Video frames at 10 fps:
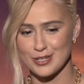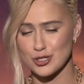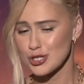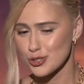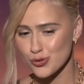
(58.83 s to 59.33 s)

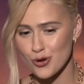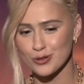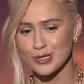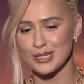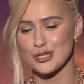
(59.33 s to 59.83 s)
she's
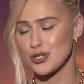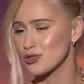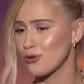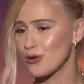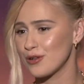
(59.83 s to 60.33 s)
strong,
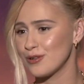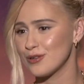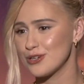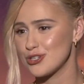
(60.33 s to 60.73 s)
she's loyal,